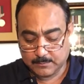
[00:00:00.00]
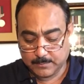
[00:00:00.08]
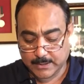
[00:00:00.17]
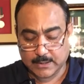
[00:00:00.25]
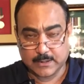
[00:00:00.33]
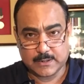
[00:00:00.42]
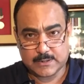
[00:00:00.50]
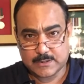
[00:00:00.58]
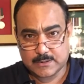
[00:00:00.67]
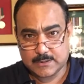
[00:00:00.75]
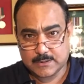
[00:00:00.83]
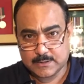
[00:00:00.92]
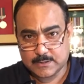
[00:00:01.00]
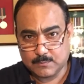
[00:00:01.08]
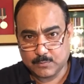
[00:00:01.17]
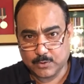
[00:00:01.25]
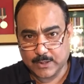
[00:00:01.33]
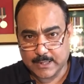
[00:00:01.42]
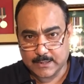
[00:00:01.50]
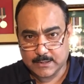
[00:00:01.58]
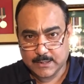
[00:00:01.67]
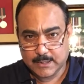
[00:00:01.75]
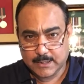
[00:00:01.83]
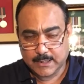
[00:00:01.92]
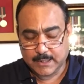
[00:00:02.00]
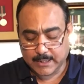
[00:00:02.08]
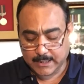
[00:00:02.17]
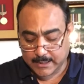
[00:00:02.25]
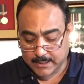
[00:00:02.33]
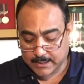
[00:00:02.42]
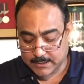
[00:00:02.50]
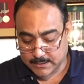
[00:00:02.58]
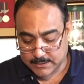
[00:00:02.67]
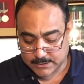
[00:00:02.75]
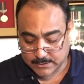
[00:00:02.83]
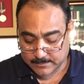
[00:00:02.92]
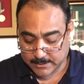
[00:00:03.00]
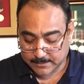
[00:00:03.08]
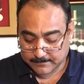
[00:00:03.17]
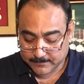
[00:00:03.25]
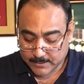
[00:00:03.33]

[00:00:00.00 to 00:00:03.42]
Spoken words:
Belarus, Poland, and Germany.